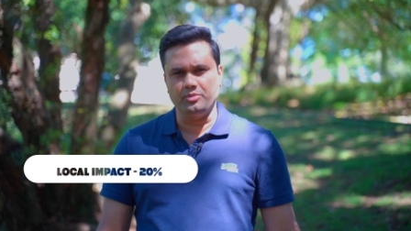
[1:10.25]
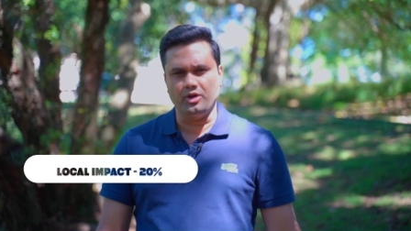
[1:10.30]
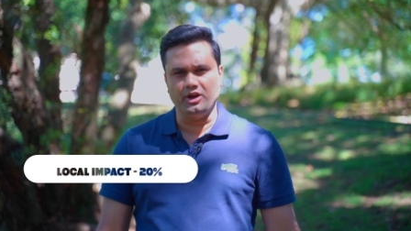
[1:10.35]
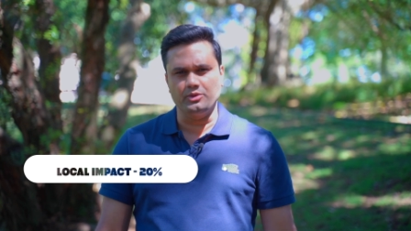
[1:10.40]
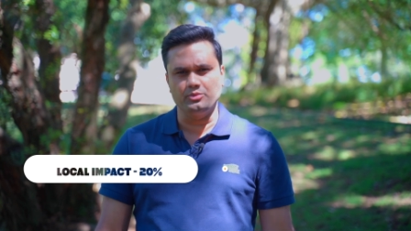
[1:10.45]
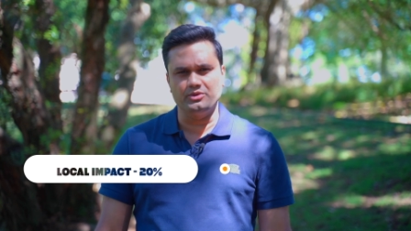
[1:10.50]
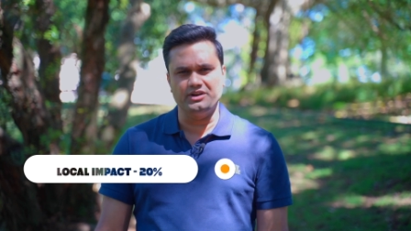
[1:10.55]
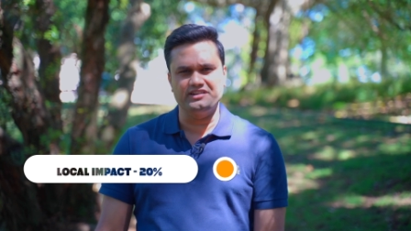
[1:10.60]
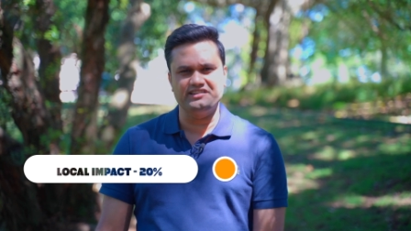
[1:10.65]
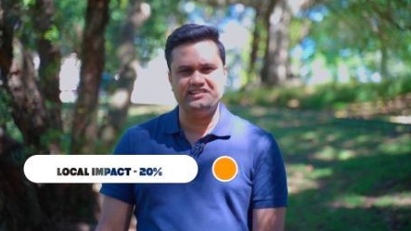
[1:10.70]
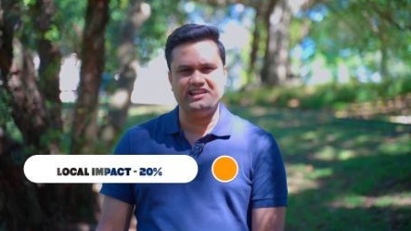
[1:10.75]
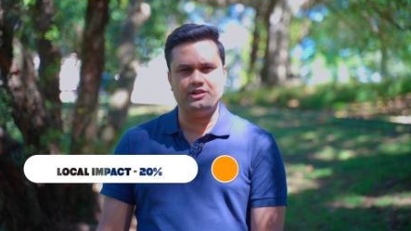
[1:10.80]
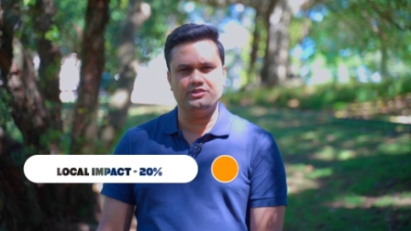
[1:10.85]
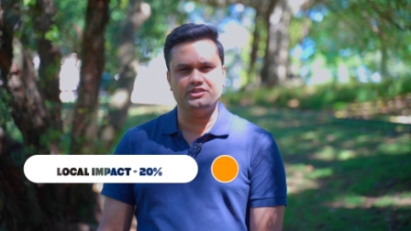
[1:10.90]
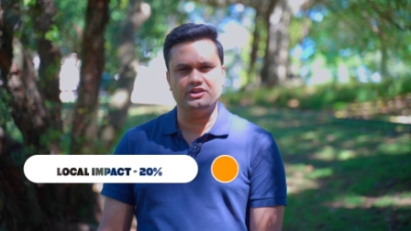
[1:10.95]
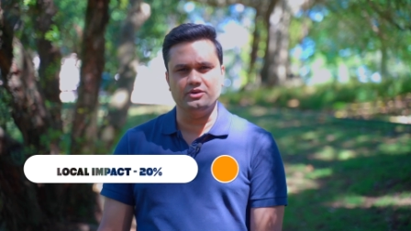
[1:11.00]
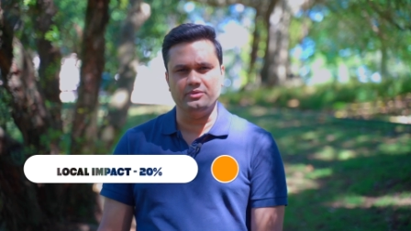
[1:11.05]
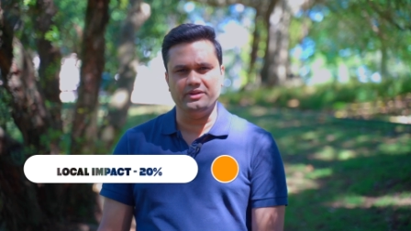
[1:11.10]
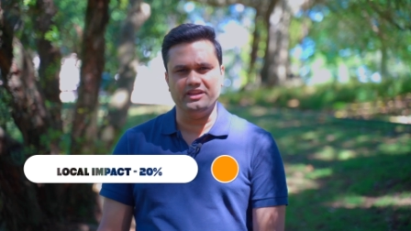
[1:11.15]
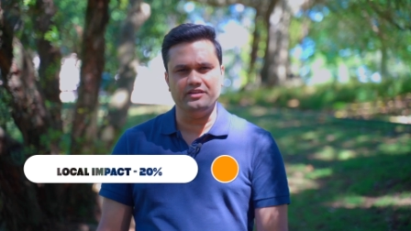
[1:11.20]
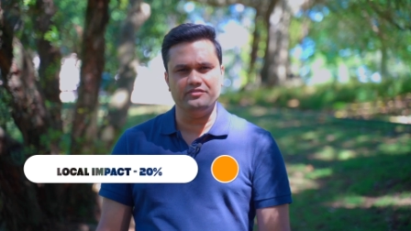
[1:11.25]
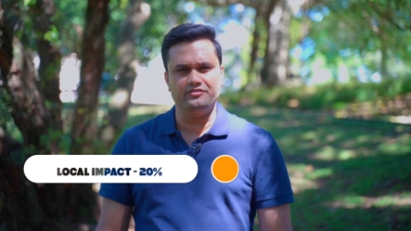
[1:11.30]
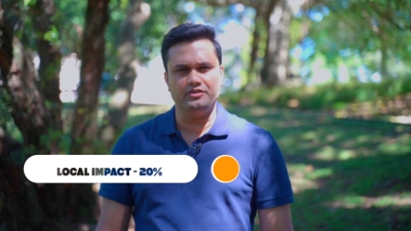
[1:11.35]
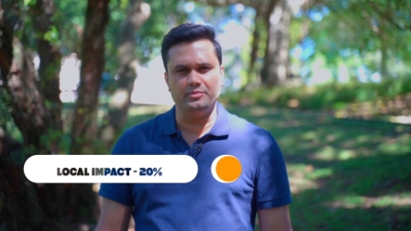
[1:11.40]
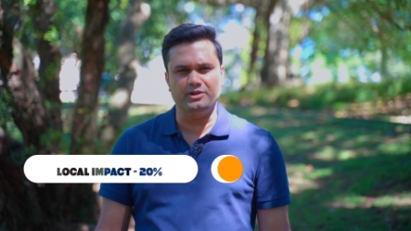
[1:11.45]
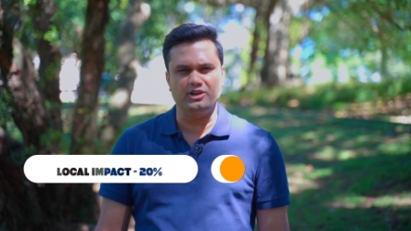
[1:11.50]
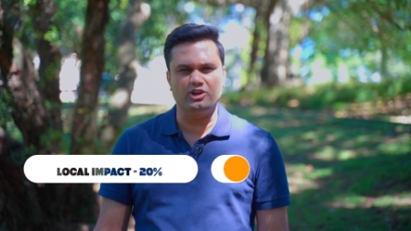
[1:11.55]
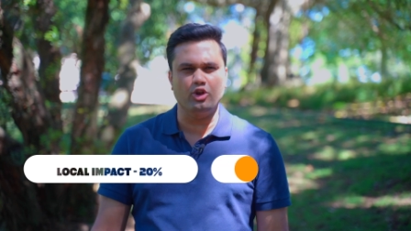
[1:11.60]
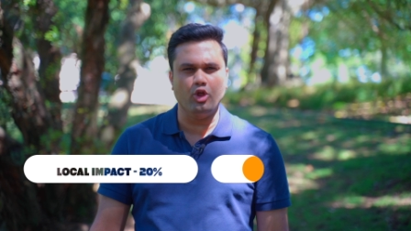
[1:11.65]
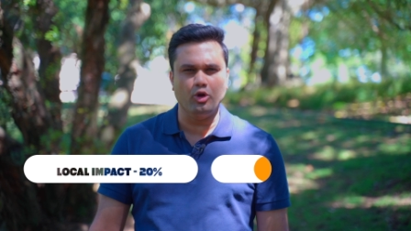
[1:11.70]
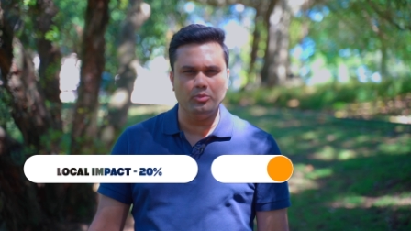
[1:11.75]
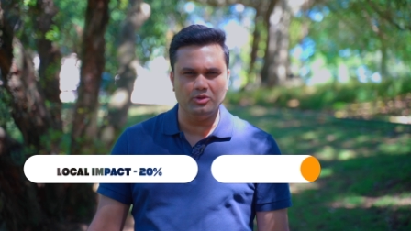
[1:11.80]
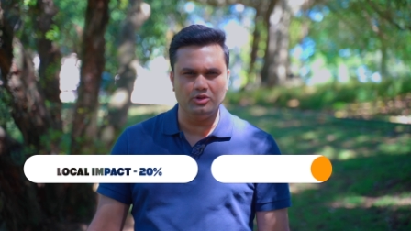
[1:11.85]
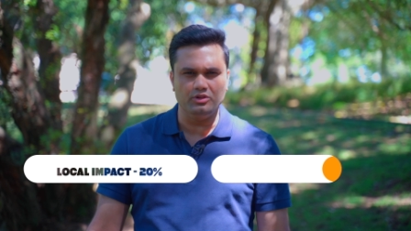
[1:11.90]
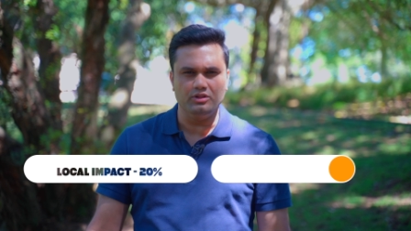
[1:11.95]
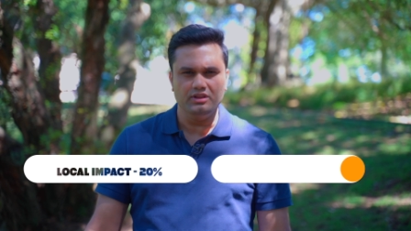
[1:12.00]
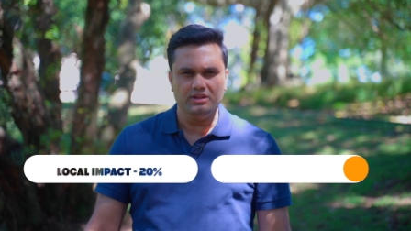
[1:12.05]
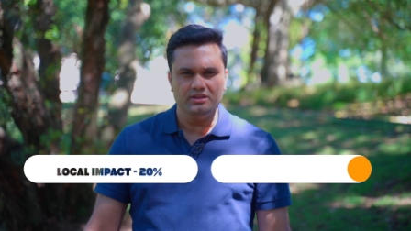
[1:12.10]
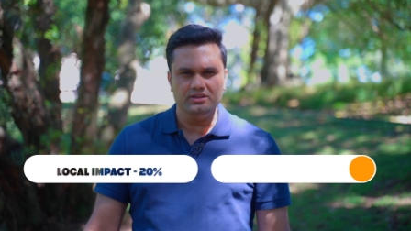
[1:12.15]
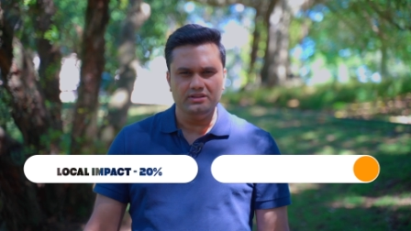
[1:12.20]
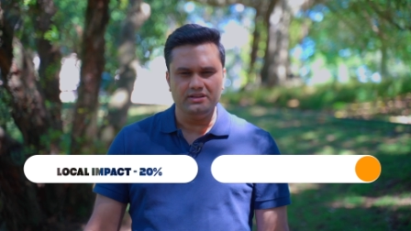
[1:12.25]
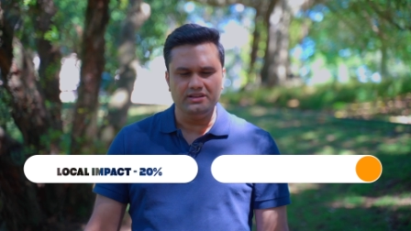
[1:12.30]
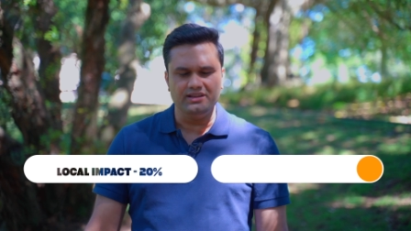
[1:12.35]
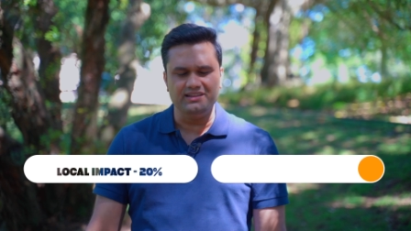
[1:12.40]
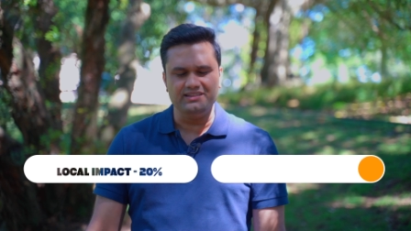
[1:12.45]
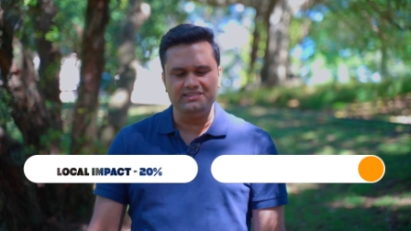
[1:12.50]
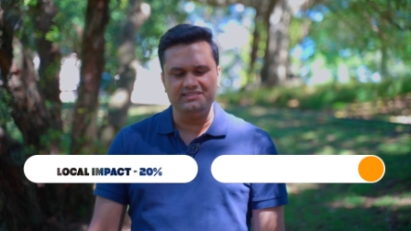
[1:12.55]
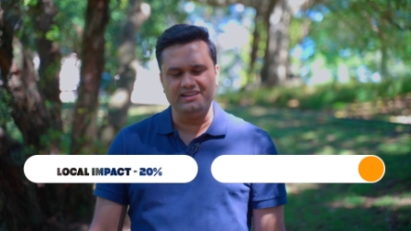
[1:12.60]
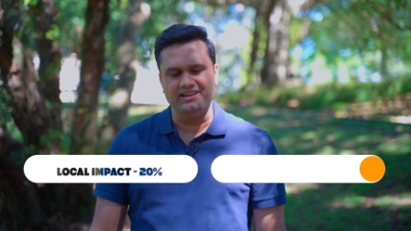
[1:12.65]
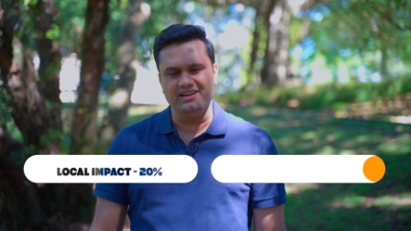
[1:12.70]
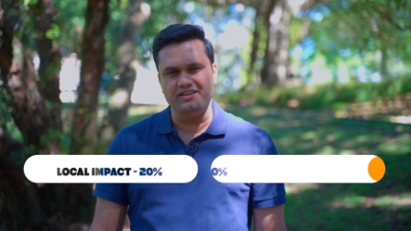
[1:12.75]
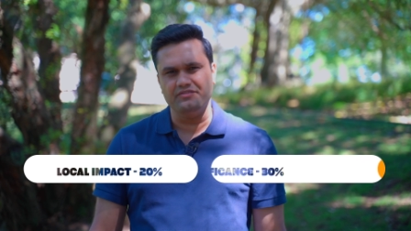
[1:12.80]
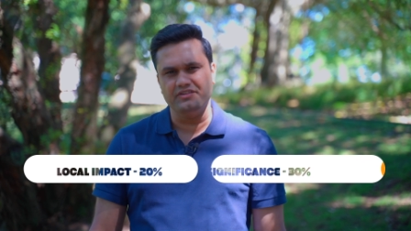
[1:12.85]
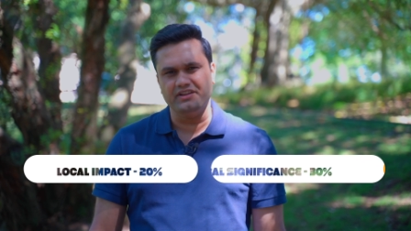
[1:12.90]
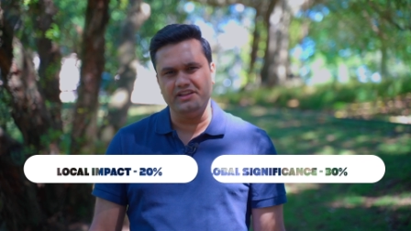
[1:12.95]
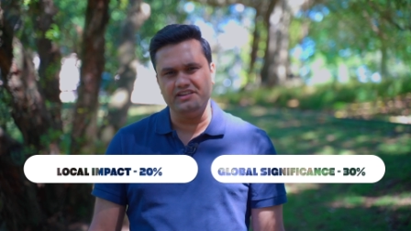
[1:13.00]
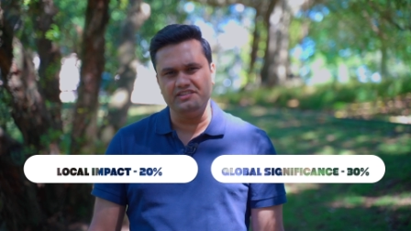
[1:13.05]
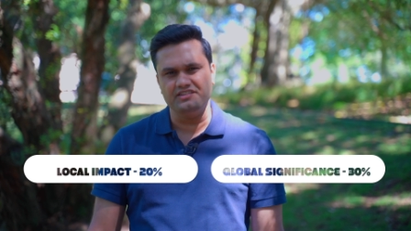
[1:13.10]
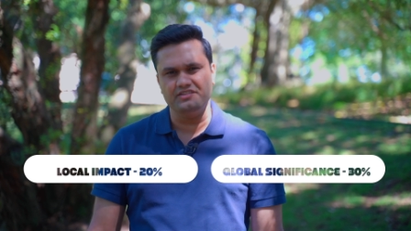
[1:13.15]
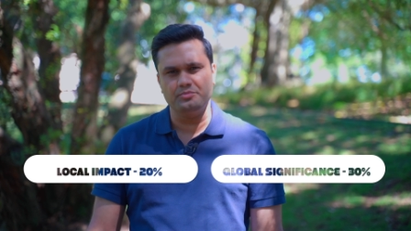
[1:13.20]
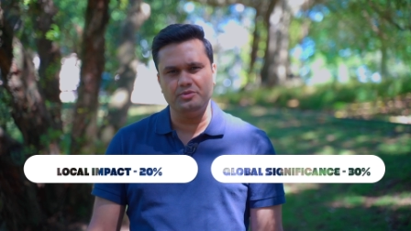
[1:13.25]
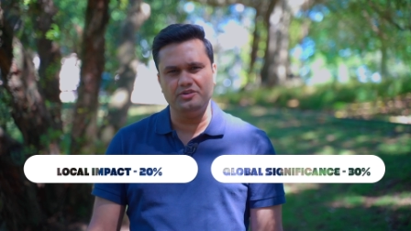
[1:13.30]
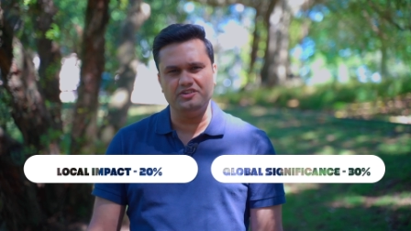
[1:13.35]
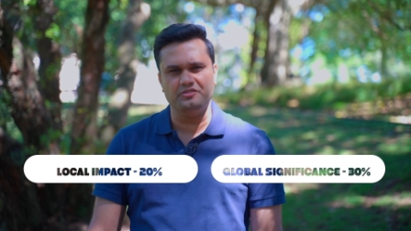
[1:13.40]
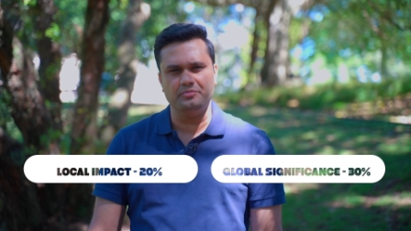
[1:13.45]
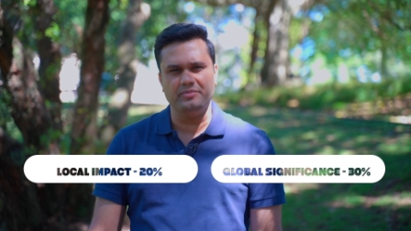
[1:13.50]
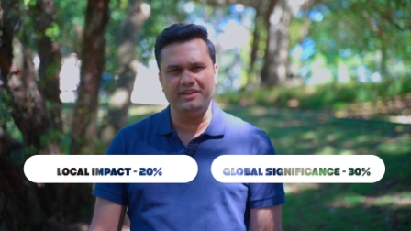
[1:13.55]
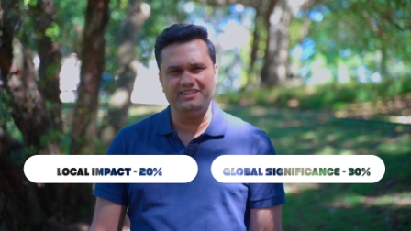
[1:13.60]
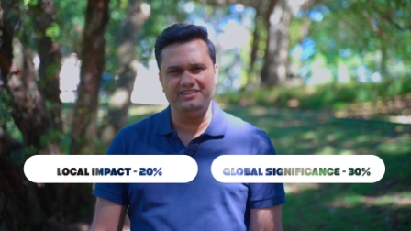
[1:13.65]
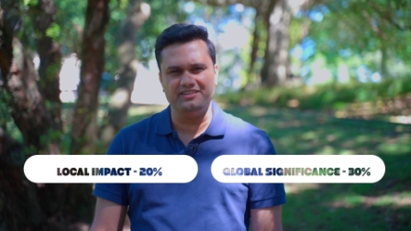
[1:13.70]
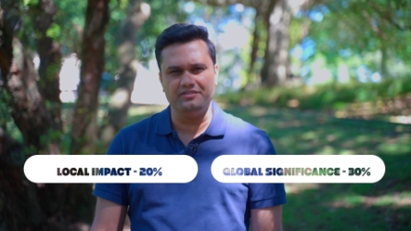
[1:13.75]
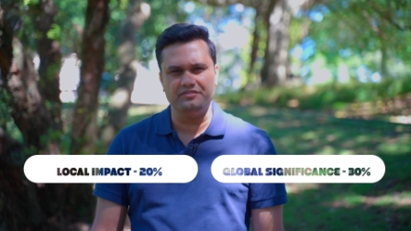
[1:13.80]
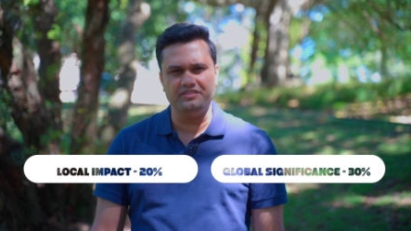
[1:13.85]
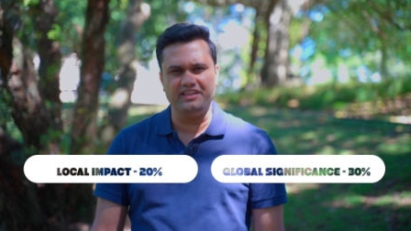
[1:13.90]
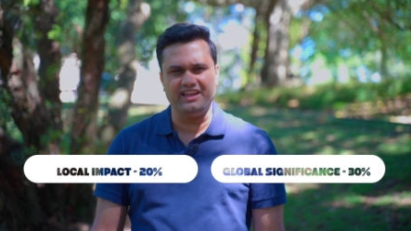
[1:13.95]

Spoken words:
Bollywood and South Korea from a global significance perspective.